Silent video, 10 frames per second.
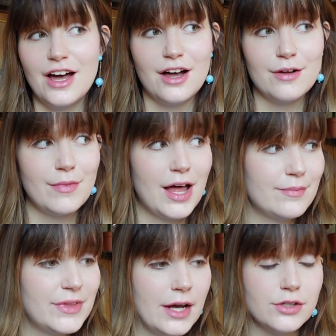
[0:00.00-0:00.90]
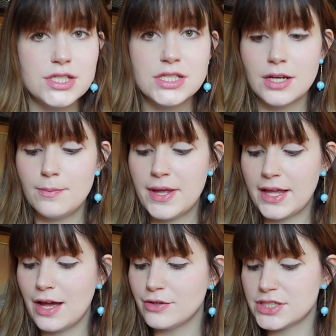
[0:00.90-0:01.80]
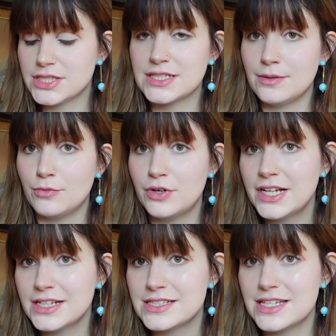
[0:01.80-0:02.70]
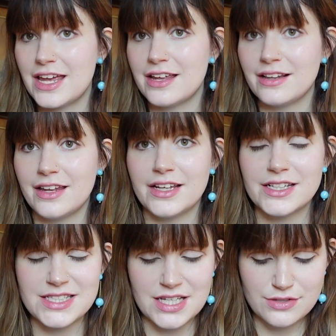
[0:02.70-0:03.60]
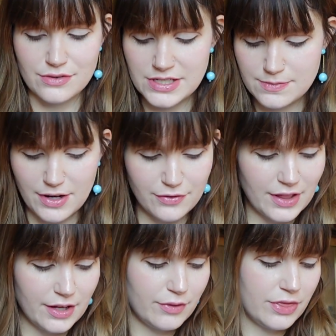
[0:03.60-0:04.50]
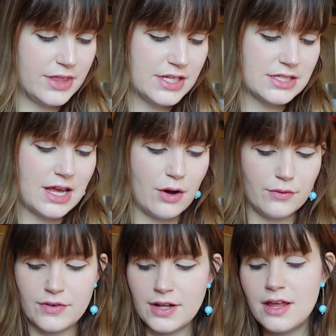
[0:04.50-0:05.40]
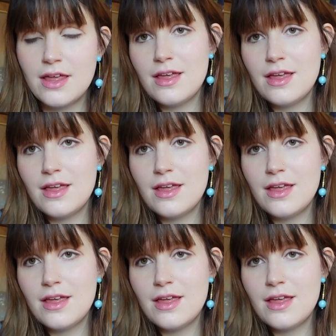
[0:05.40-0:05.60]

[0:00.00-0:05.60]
Um, I'm now just gonna pick out some rings and like accessories, but I feel like with this outfit,